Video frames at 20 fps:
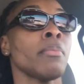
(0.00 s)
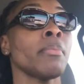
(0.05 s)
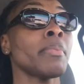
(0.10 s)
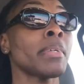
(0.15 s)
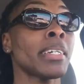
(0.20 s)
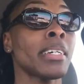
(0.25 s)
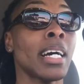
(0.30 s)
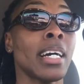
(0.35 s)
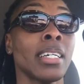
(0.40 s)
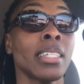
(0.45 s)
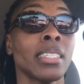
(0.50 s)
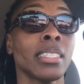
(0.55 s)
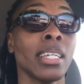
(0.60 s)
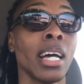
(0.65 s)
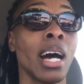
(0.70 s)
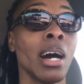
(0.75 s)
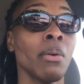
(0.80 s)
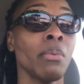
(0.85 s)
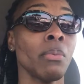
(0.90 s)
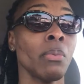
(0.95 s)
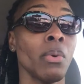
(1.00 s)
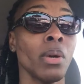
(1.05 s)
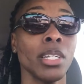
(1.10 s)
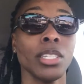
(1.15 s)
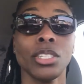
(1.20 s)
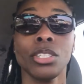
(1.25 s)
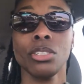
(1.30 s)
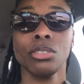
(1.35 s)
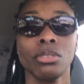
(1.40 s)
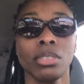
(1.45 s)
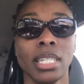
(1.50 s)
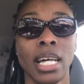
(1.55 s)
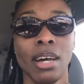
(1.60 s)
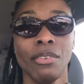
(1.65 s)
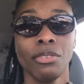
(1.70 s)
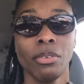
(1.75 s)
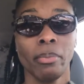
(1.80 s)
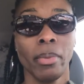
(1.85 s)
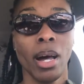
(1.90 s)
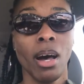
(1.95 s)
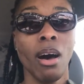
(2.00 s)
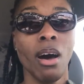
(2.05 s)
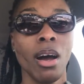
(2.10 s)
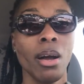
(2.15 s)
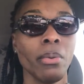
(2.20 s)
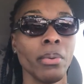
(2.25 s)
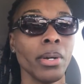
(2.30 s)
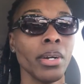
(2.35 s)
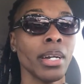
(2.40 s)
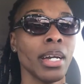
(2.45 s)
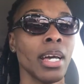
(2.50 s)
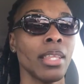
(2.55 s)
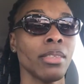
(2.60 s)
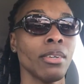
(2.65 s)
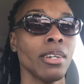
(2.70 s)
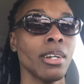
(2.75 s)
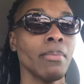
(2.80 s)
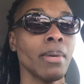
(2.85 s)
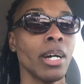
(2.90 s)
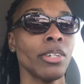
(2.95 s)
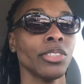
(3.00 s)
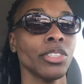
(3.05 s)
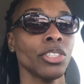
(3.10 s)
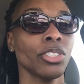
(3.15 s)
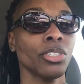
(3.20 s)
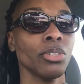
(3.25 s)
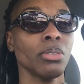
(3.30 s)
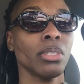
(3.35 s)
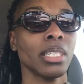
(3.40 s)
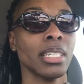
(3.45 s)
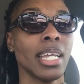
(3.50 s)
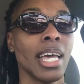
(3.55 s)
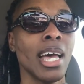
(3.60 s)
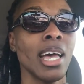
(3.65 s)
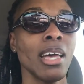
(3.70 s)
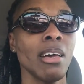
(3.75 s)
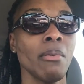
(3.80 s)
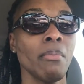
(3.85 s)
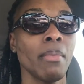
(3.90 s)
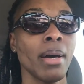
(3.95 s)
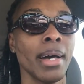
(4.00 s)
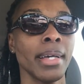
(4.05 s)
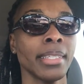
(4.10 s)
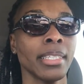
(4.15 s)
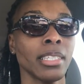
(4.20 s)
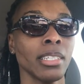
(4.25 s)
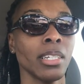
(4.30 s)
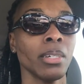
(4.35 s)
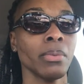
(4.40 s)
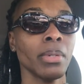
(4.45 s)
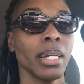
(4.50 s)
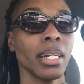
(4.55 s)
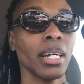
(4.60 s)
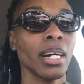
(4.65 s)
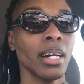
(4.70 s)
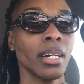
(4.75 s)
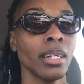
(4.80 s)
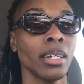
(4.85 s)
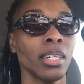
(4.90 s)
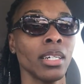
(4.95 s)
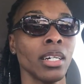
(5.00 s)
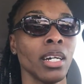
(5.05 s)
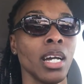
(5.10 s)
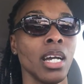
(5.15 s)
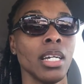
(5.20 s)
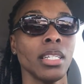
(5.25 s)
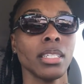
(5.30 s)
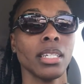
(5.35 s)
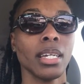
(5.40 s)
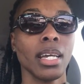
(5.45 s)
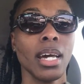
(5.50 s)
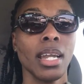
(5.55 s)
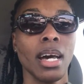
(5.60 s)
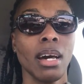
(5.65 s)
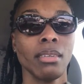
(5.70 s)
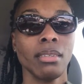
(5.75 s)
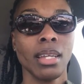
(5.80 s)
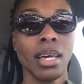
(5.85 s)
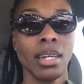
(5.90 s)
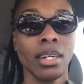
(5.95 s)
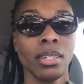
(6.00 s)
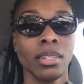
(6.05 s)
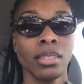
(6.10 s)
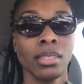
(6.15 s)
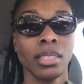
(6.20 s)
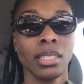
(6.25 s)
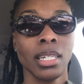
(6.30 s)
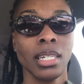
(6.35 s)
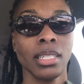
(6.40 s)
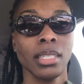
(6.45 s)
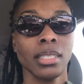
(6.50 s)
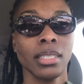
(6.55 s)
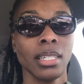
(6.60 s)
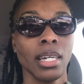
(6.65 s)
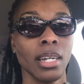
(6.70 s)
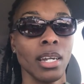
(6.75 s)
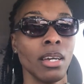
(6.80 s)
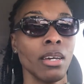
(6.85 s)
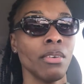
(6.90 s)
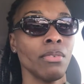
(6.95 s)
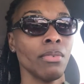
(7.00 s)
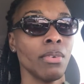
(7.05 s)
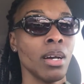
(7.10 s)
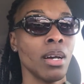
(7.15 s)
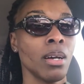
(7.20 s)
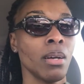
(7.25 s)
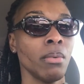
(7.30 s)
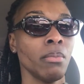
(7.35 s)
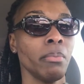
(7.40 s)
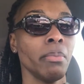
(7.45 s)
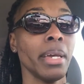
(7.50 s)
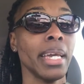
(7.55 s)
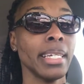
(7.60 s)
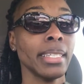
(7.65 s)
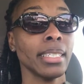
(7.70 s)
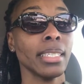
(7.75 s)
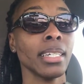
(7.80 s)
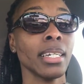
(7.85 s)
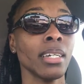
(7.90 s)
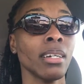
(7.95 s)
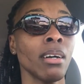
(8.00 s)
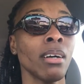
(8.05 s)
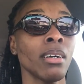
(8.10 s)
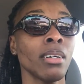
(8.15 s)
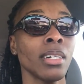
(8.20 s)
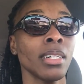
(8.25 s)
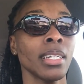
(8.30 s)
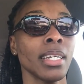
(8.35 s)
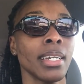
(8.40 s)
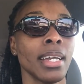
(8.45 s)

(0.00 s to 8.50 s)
Because I want to use that for my artwork. I thought about just using that and my silhouette cutter to cut out letters instead of painting it on.